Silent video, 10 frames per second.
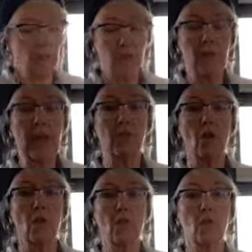creator
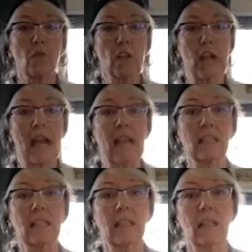of
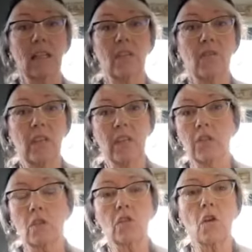
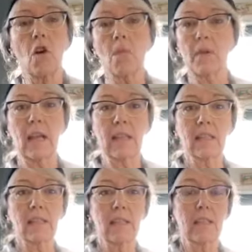goldcardvegan.com, and I can
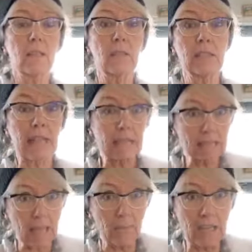see that the sun is
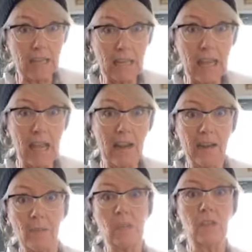coming in and out, and
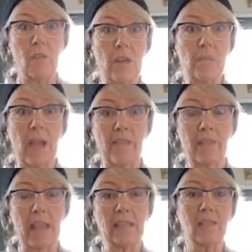I'm sorry about
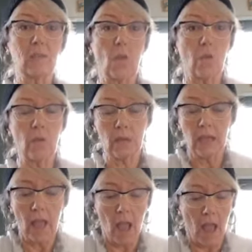that. So
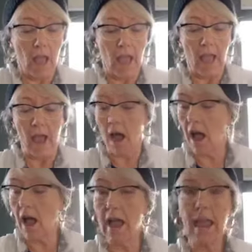
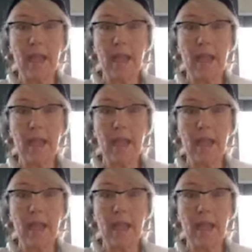I am